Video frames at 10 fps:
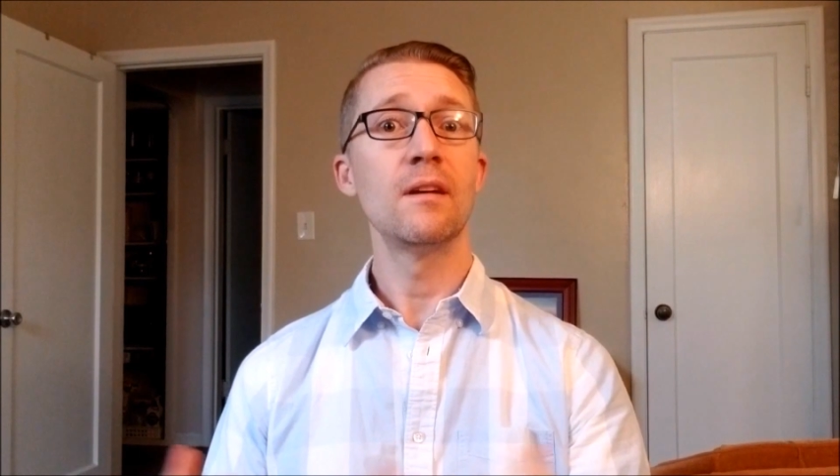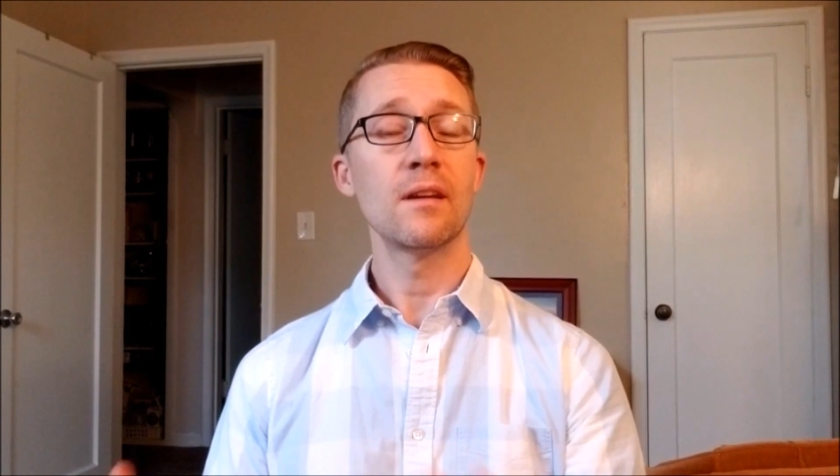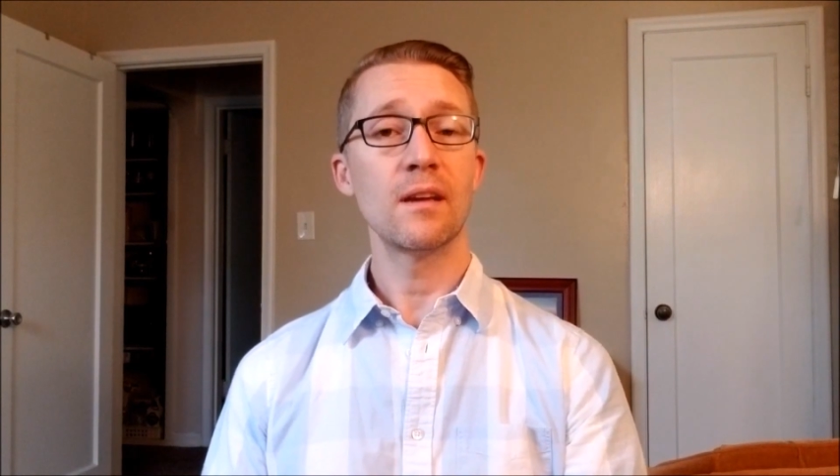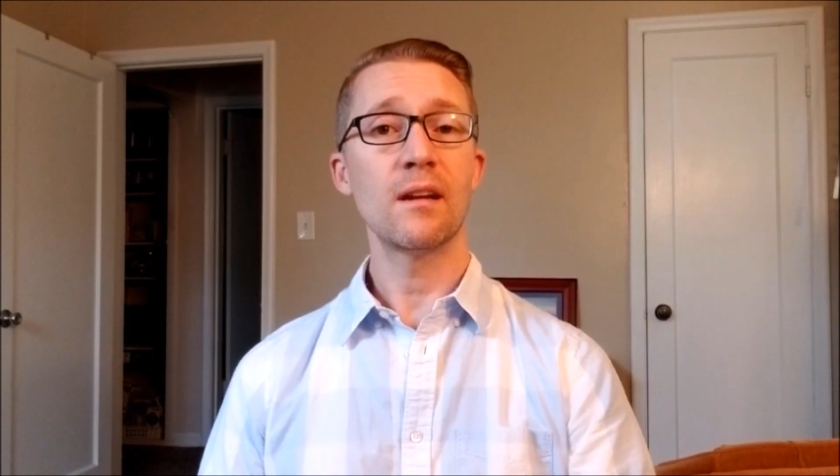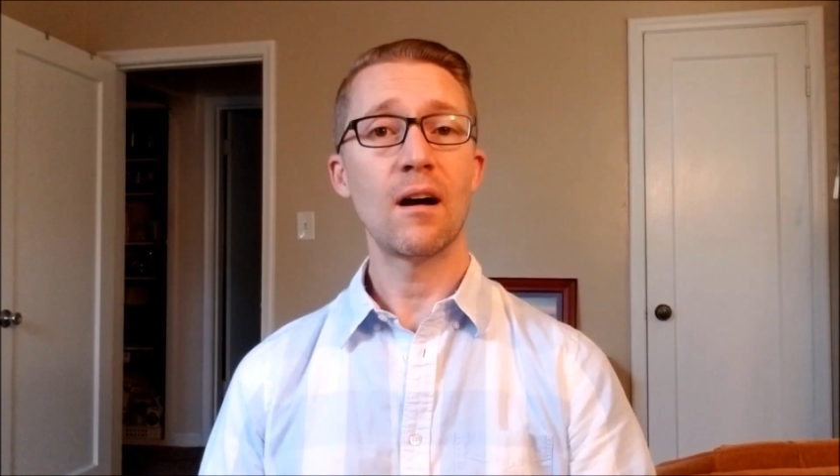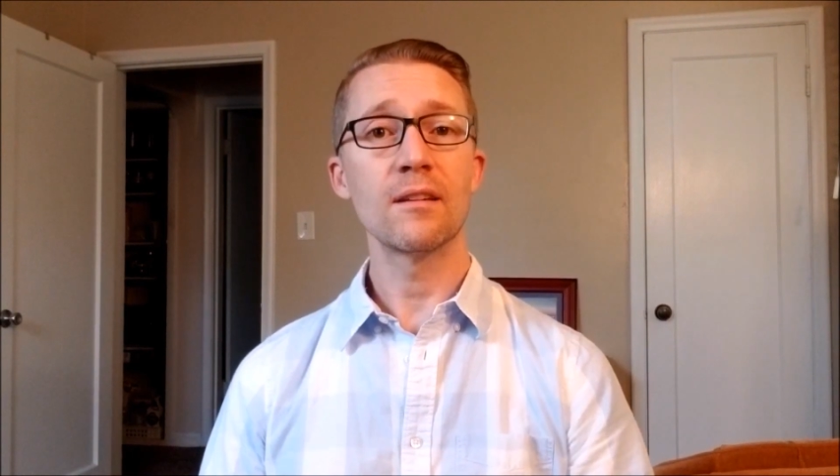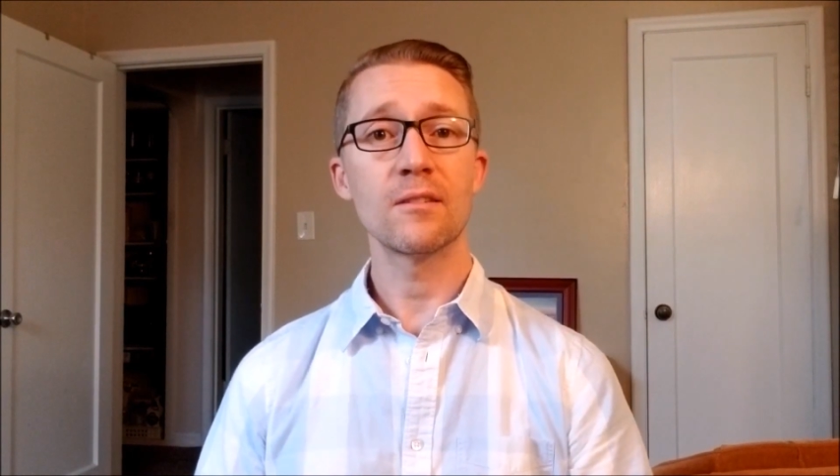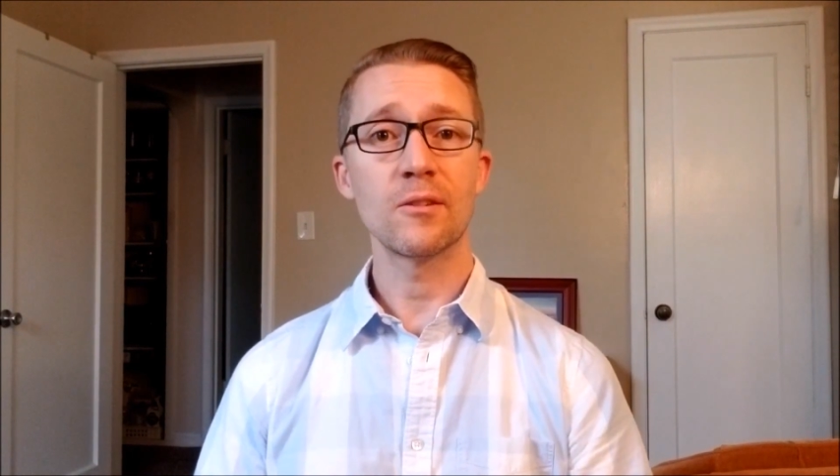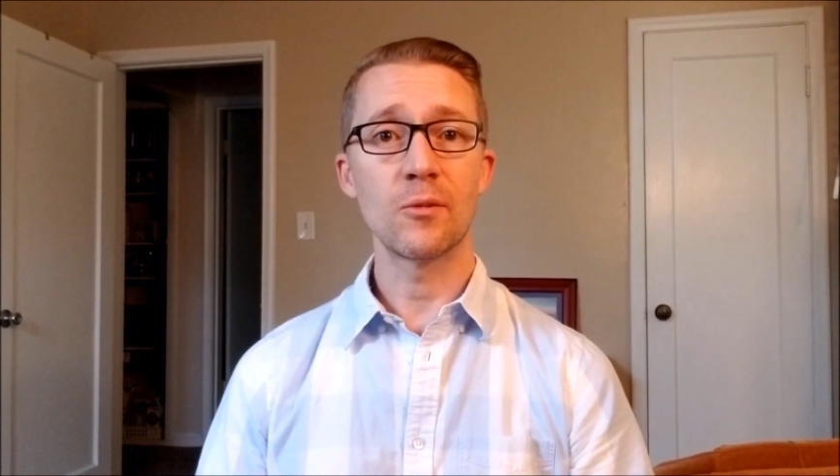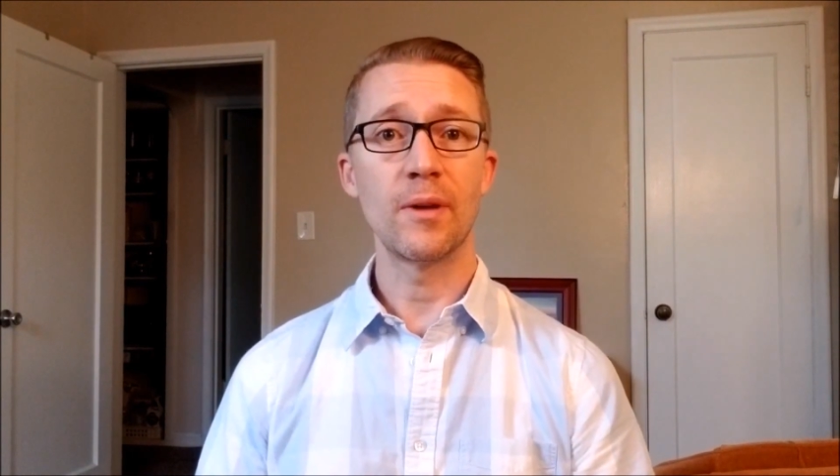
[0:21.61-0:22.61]
can cause a
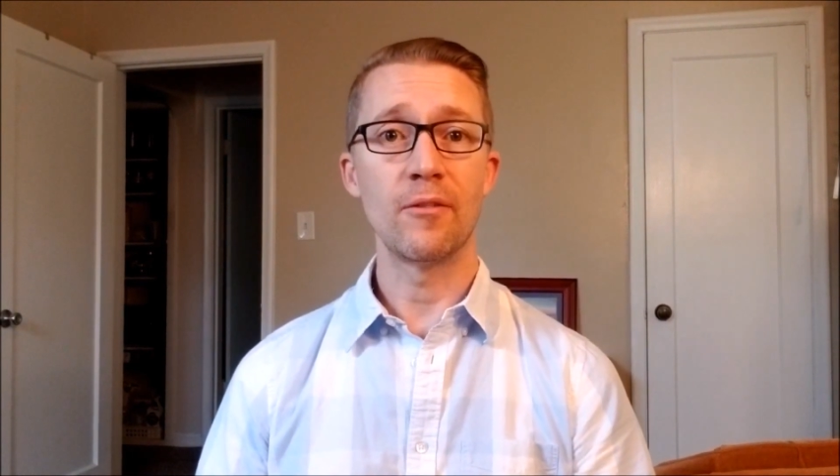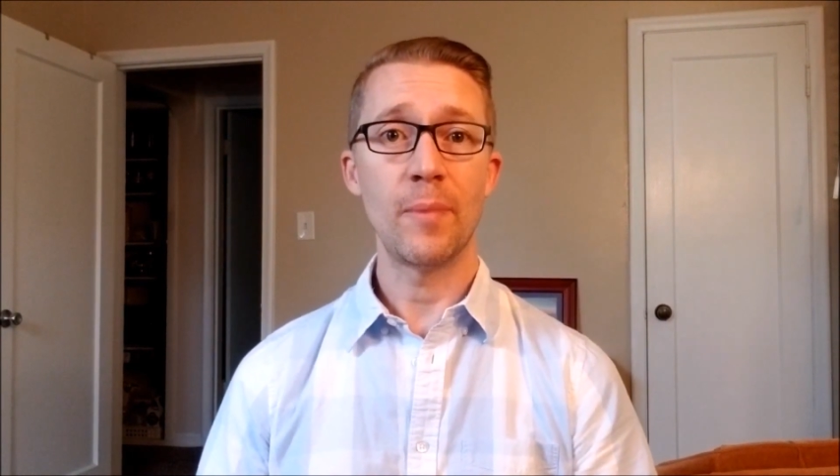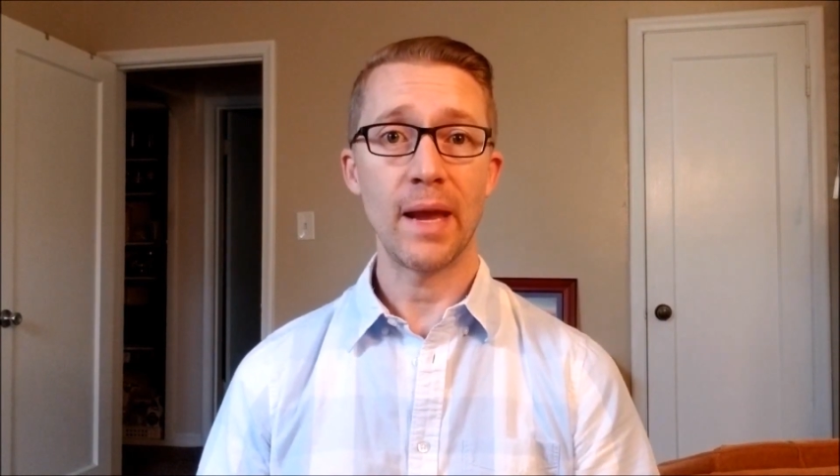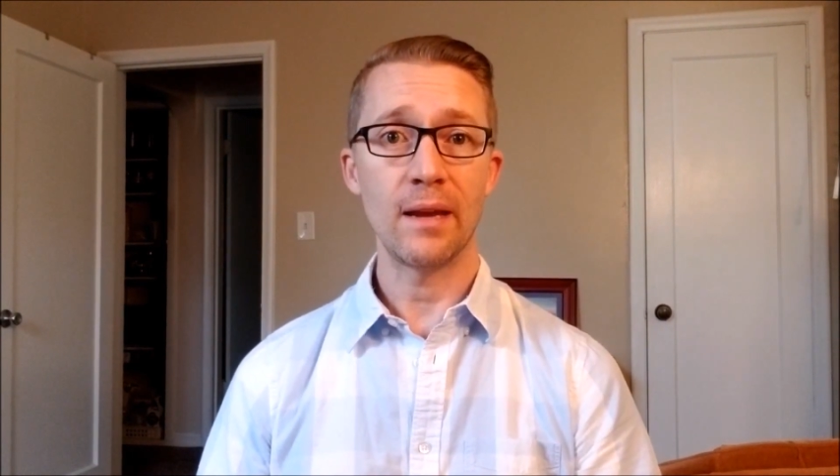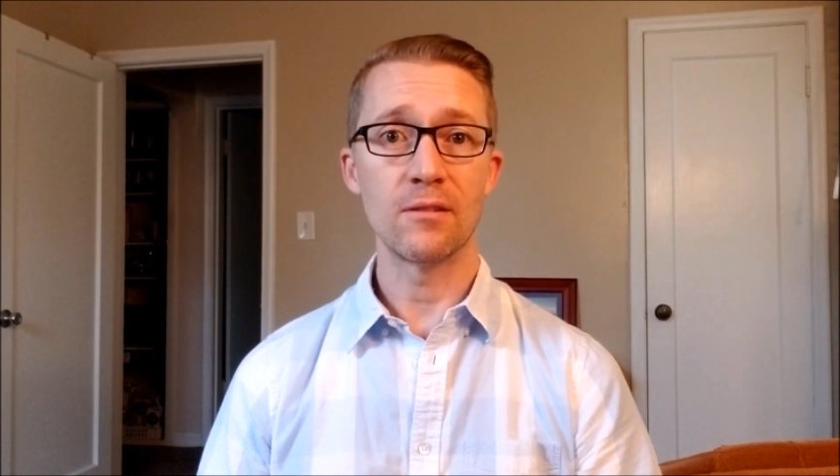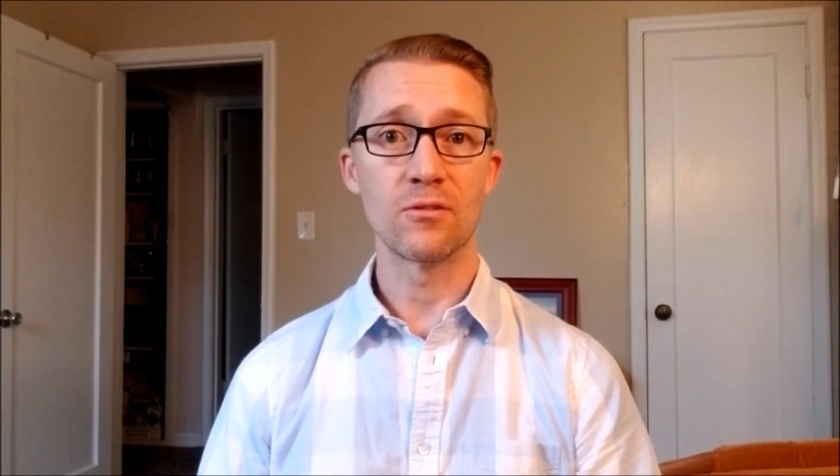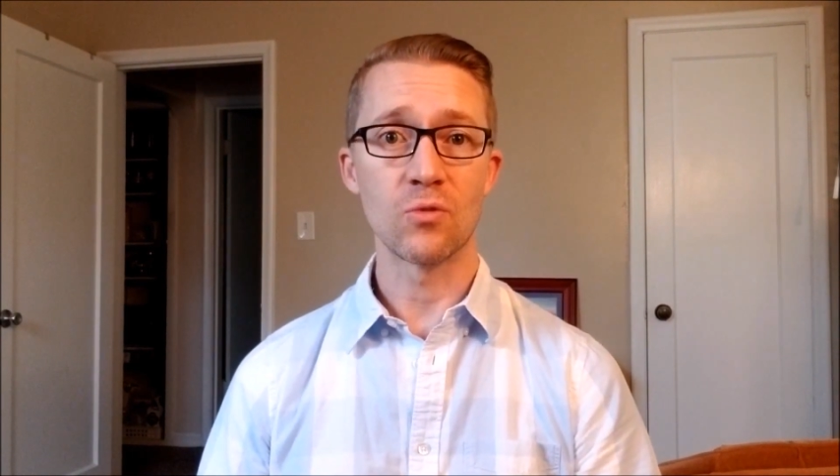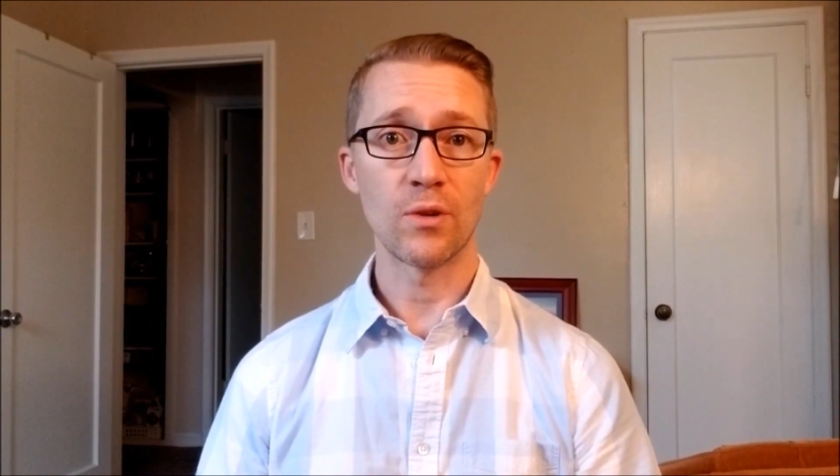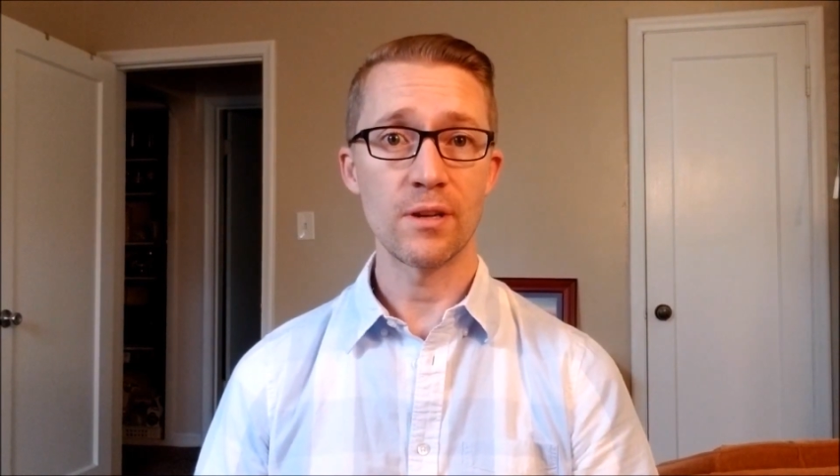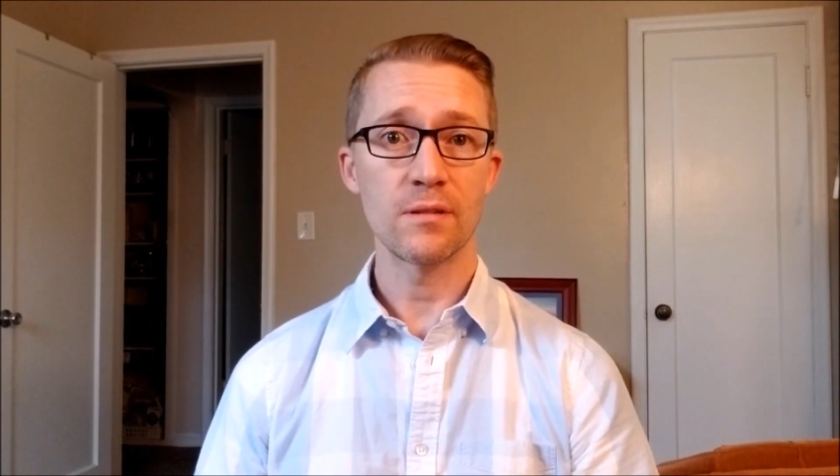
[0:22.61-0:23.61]
little bit of pain and
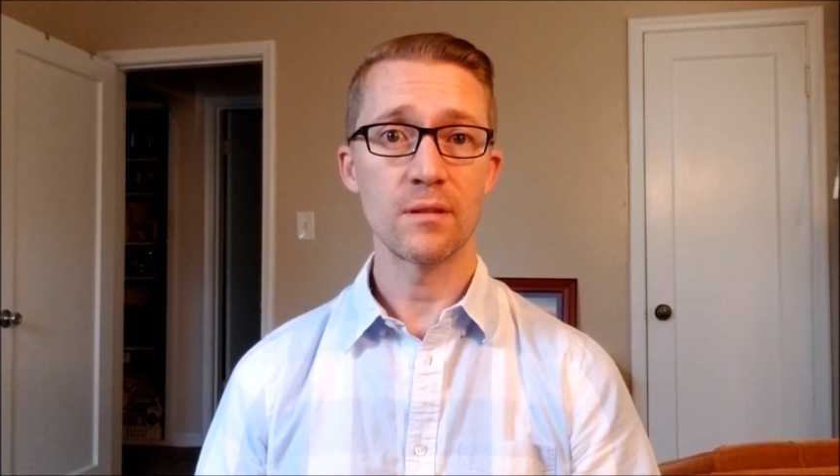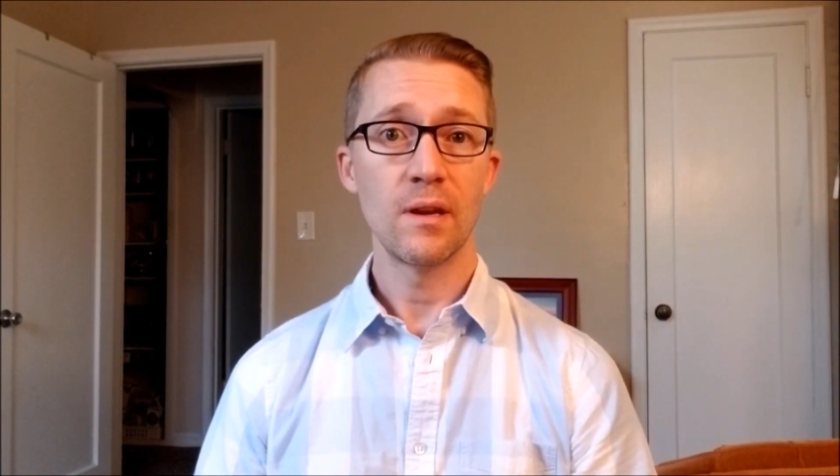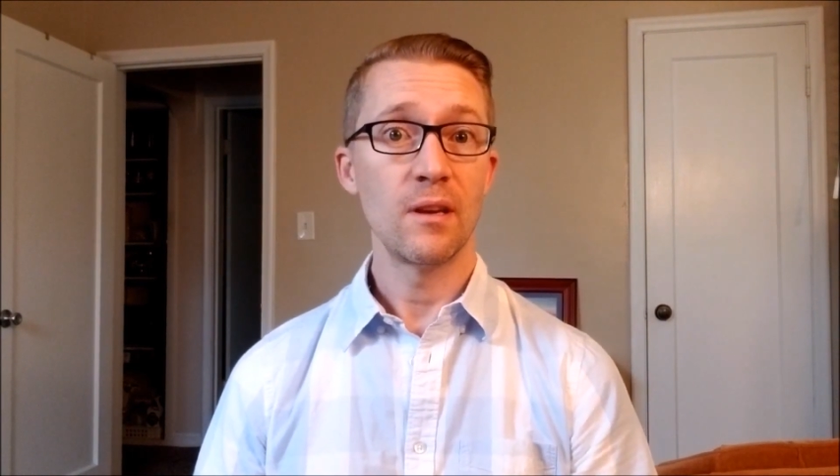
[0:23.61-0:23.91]
soreness.